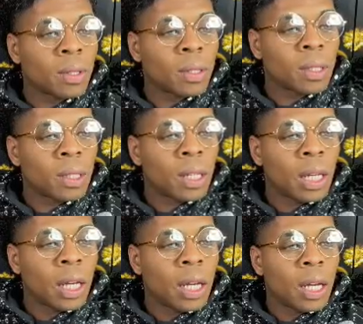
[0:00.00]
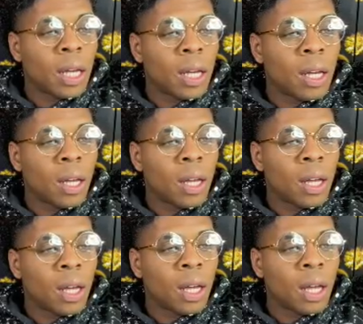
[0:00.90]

No one is speaking in this clip.